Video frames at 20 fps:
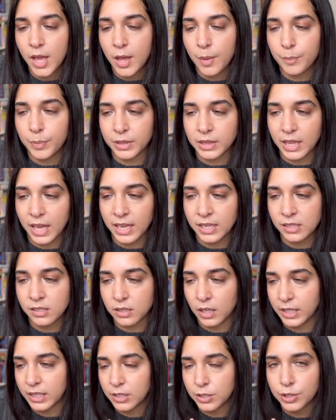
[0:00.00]
but there's
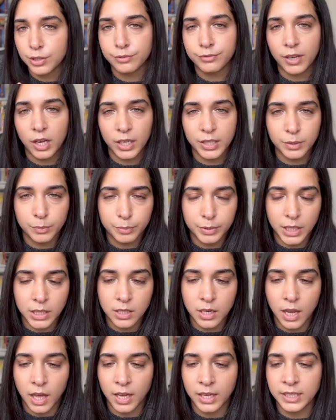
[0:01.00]
like divine
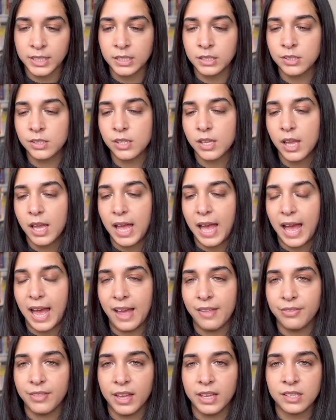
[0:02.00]
bloodlines
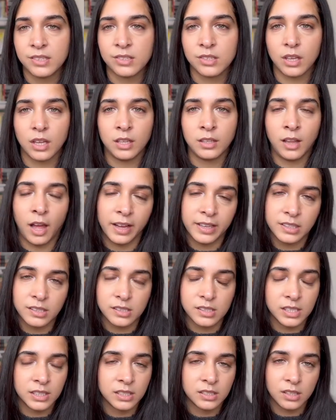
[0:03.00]
and there's
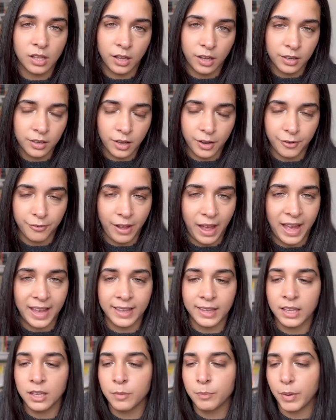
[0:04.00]
alliances that are kind of
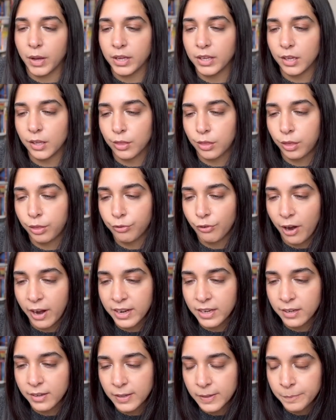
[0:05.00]
hanging by a
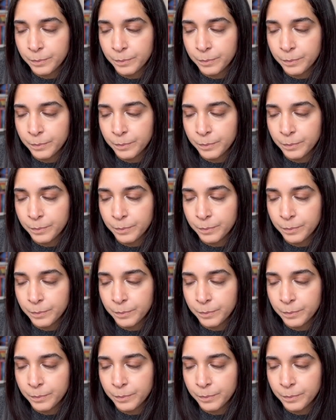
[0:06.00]
thread.